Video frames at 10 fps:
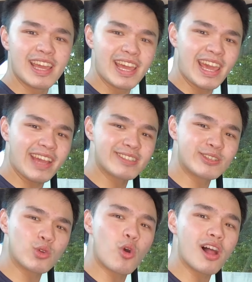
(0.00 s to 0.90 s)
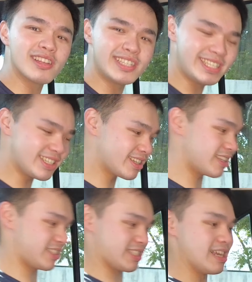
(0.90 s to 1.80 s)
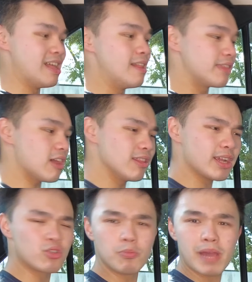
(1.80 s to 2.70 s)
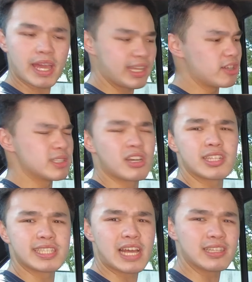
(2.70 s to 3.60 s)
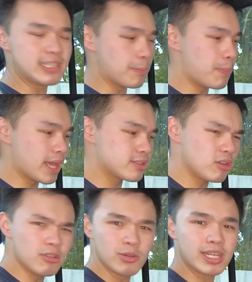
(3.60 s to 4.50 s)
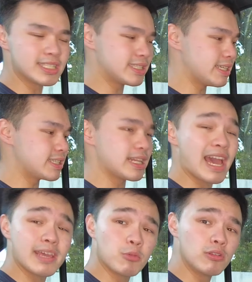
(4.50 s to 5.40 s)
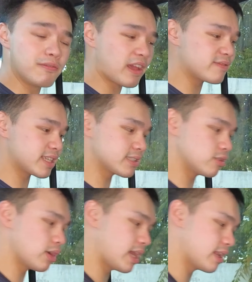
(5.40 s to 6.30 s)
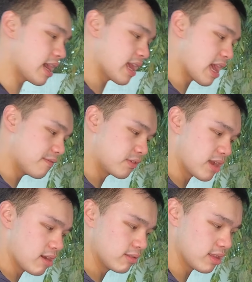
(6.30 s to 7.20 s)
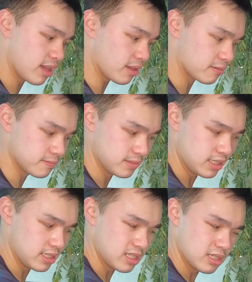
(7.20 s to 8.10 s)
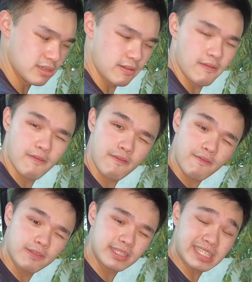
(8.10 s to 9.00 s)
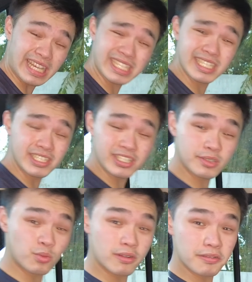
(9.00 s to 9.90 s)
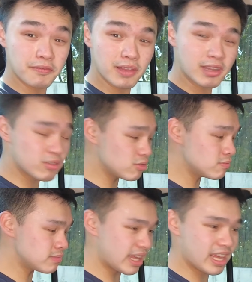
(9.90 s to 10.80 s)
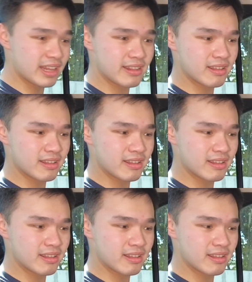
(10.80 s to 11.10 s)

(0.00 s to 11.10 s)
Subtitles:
extra quality touch. Now, legroom back here is not exactly the best, although it is decent. I am only 5'6" though, and I have around like 6 inches worth of legroom, and